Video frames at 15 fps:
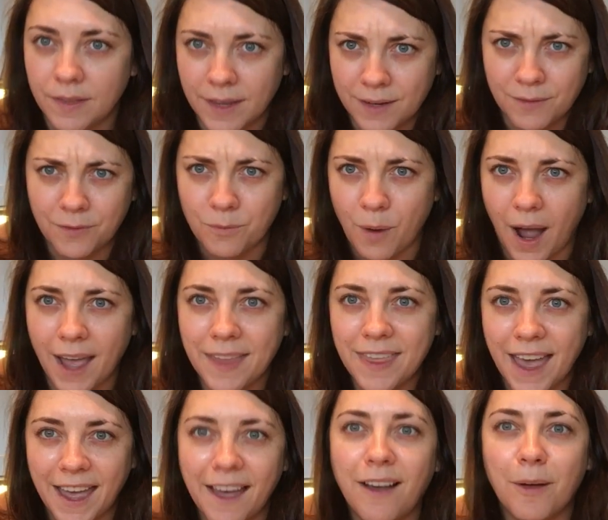and then why
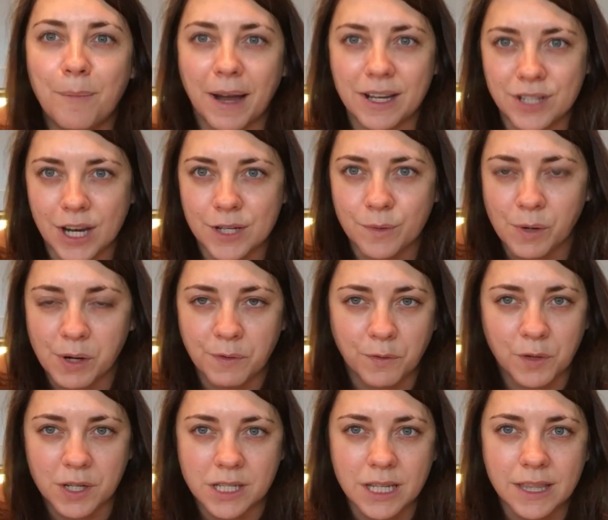the hell by January
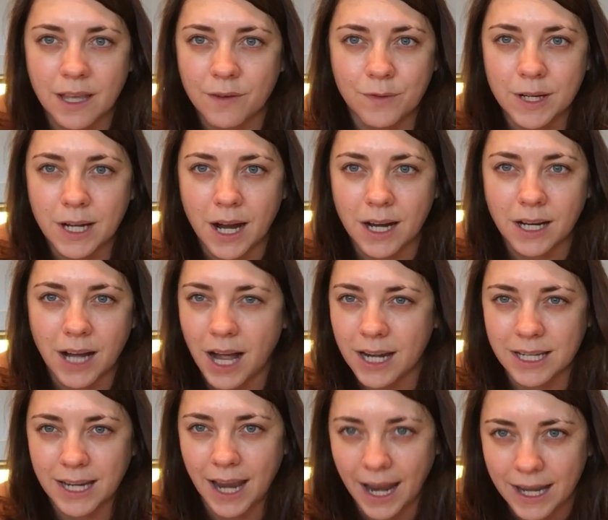14th have we not
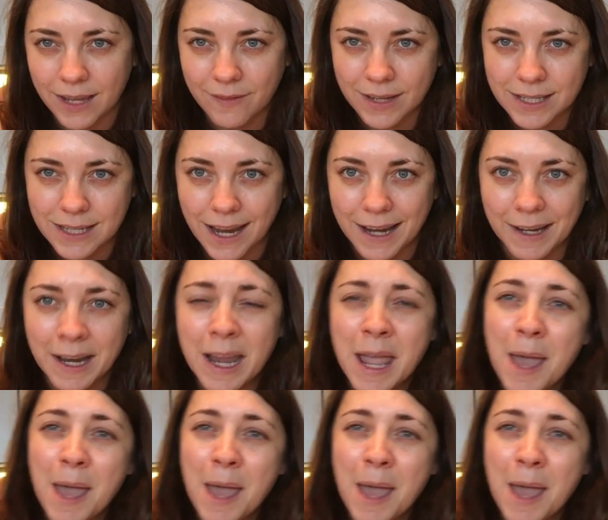gotten any of it done?